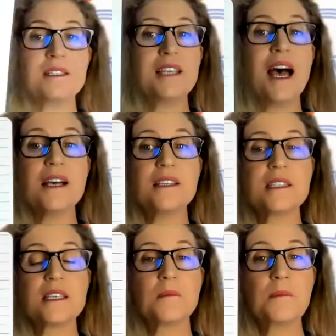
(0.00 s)

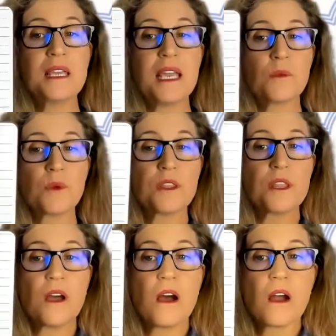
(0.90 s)
does begin with
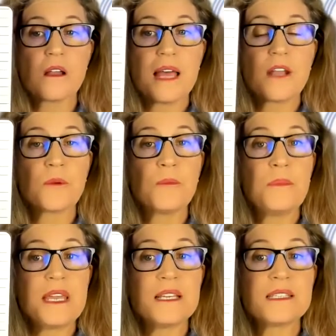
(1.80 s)
our letter
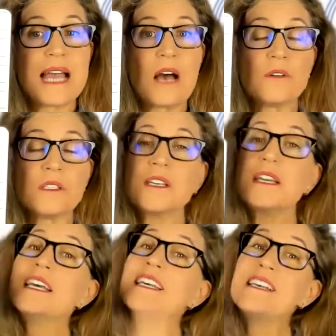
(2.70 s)
B sound.
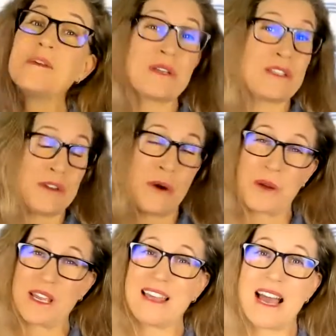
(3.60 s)
But
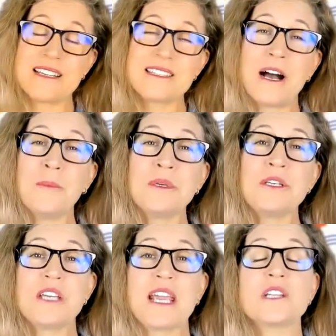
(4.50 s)
sorry, that is not
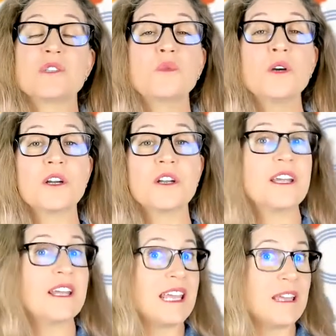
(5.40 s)
Miss Shannon's word.
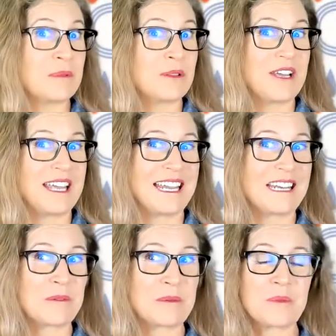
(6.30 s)
Keep looking.